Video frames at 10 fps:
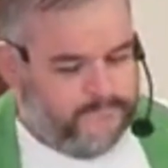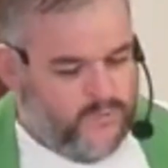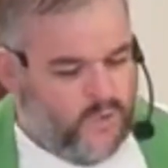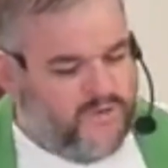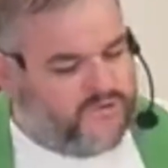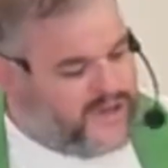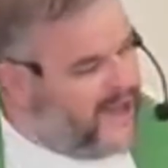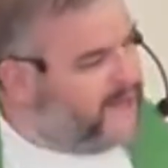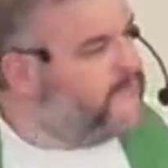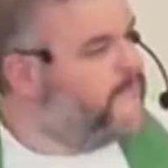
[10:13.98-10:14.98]
We
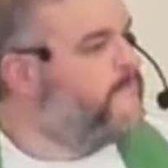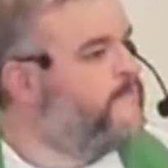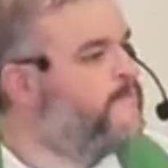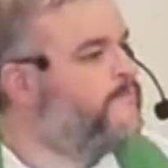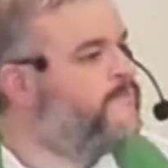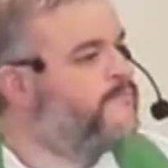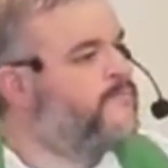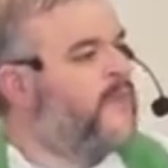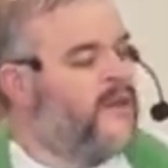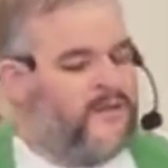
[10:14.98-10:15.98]
forget
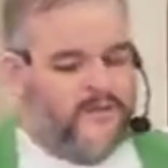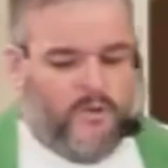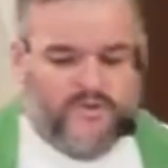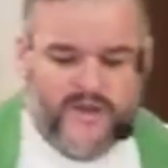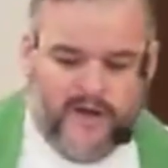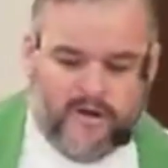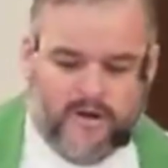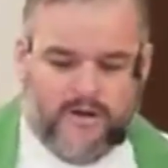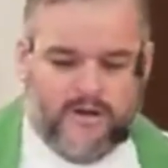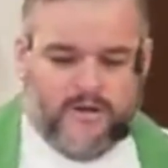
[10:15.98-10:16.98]
that
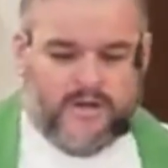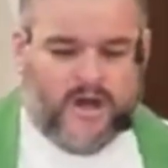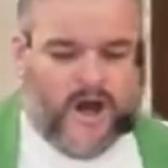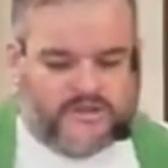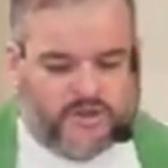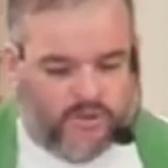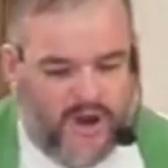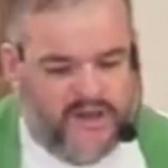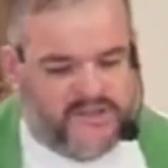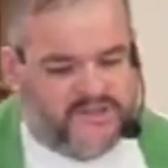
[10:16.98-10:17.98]
without God's
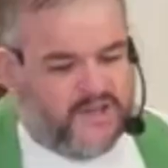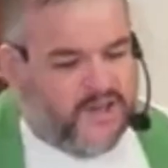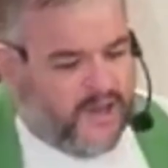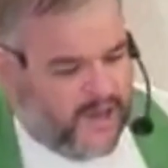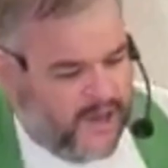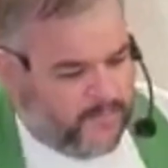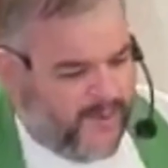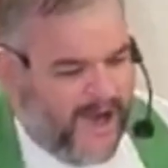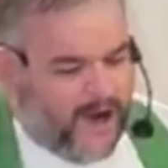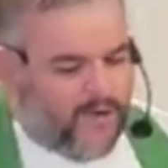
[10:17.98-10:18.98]
grace and
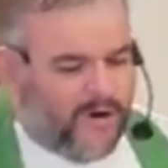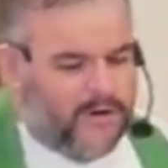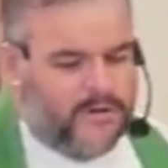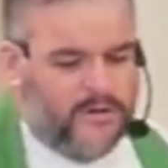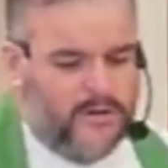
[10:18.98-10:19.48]
power,